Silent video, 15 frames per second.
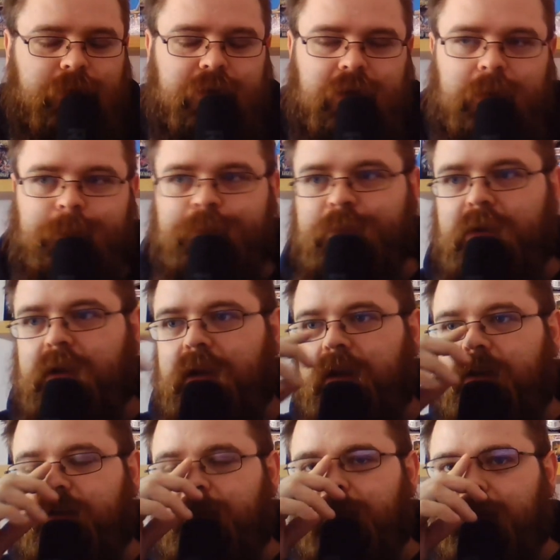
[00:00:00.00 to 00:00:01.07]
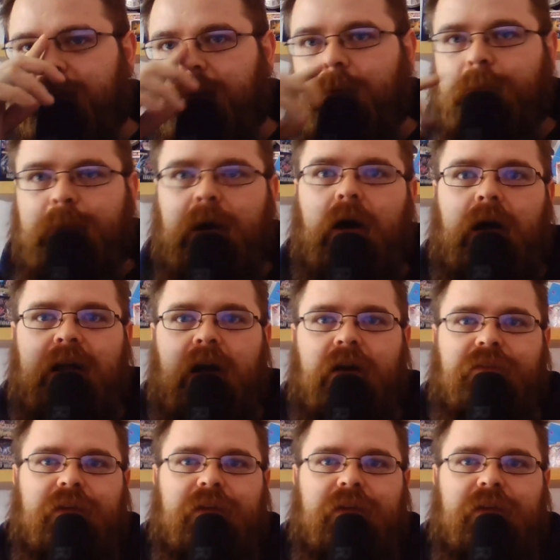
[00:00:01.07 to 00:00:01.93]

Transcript: So simple on that one. But I,